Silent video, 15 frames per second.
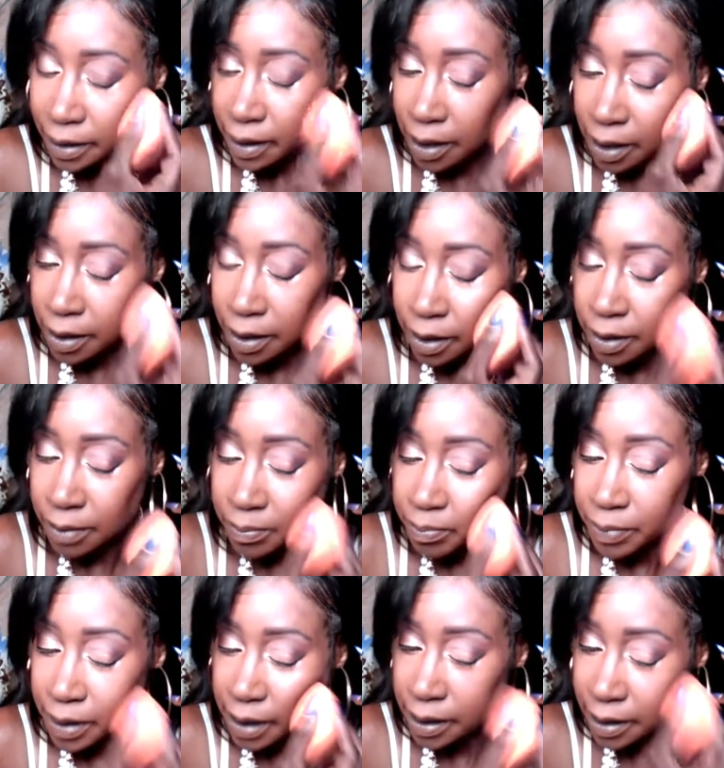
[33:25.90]
Just
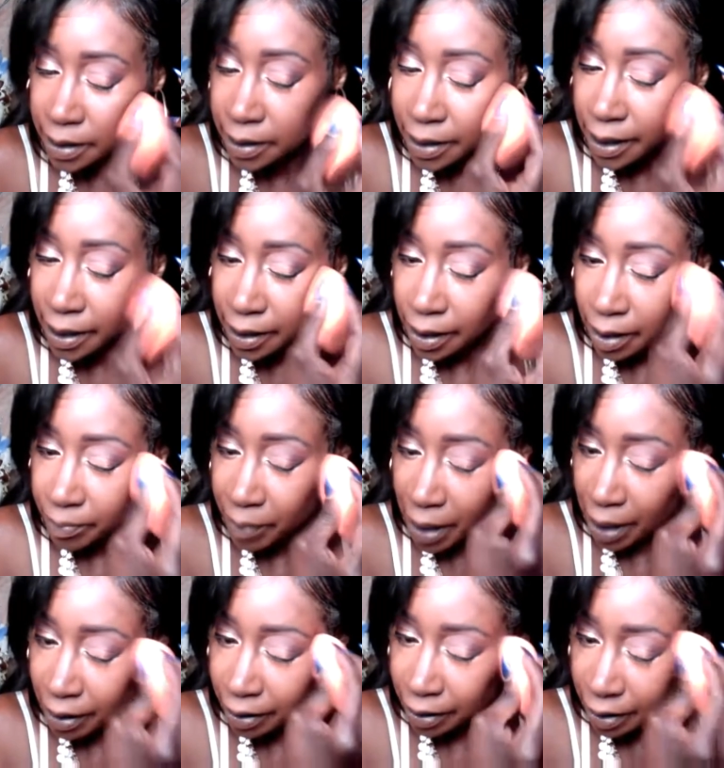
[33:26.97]
patting it, uh,
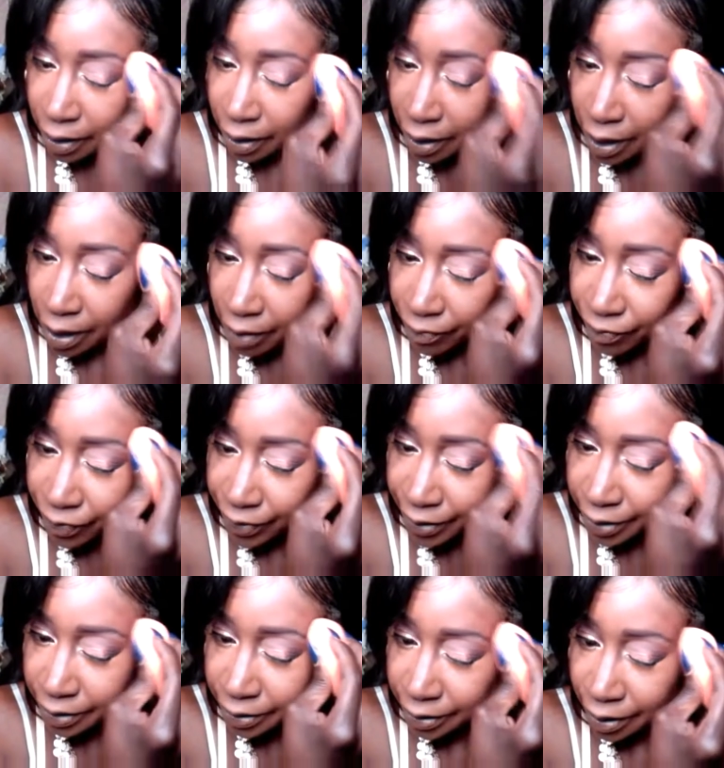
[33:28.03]
blending that up.
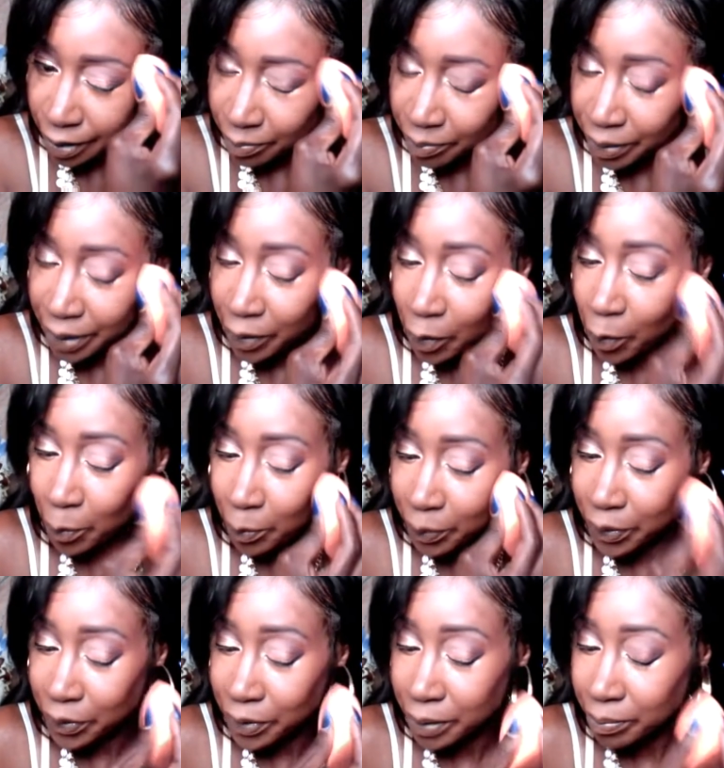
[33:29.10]
I love
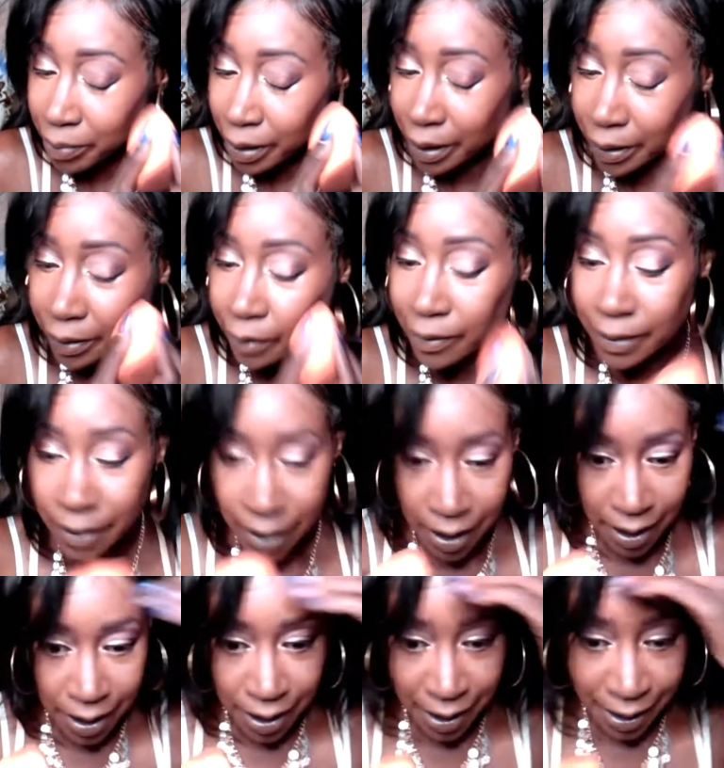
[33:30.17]
this uh, big old
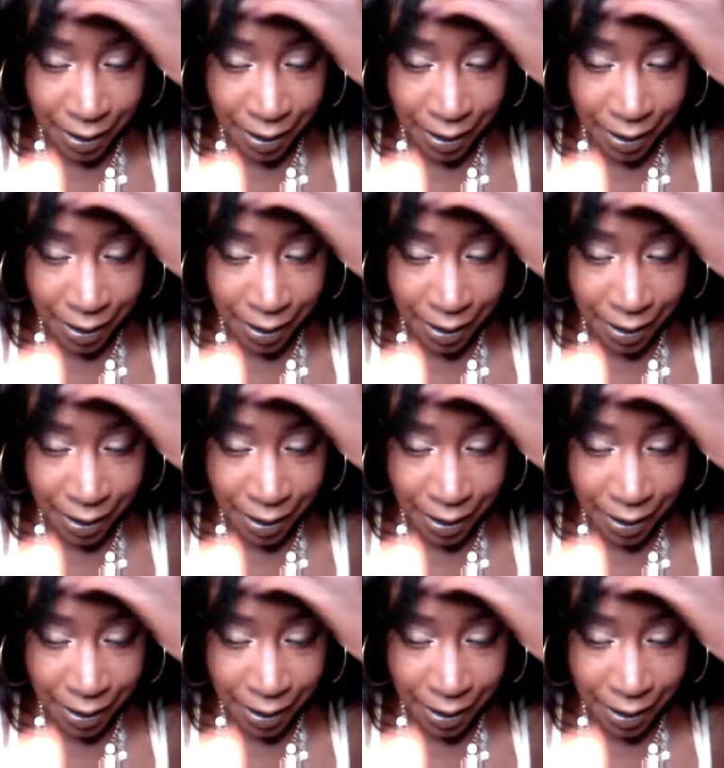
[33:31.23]
beauty